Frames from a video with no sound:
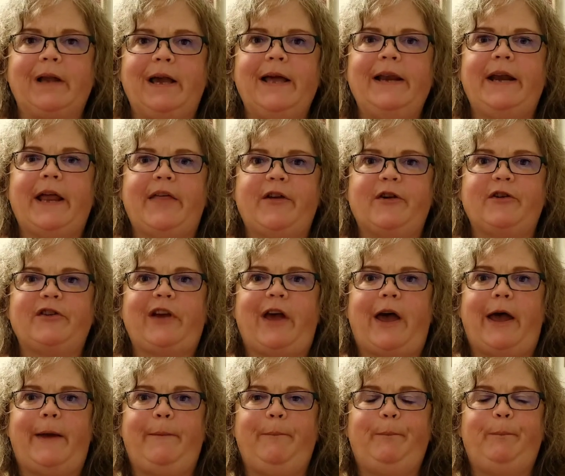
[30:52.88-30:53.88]
another
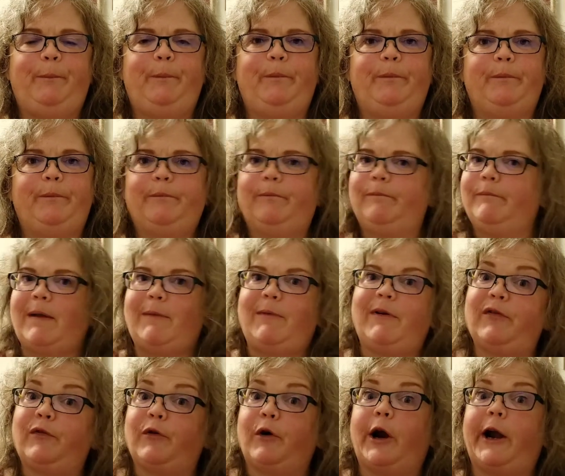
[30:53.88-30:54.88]
time, maybe
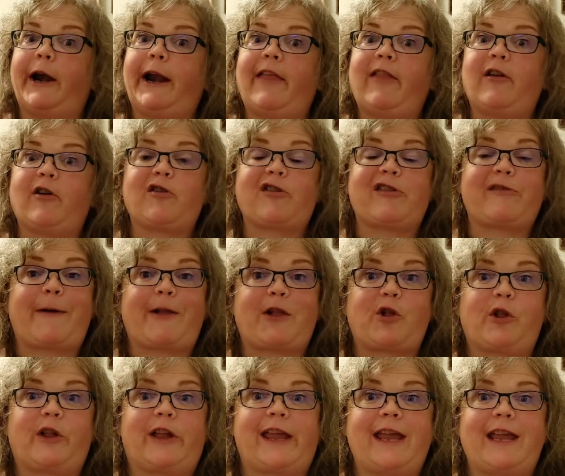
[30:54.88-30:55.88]
for another
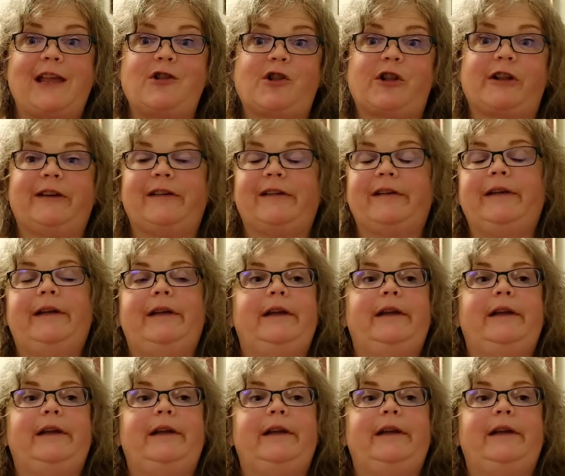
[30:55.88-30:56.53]
special occasion.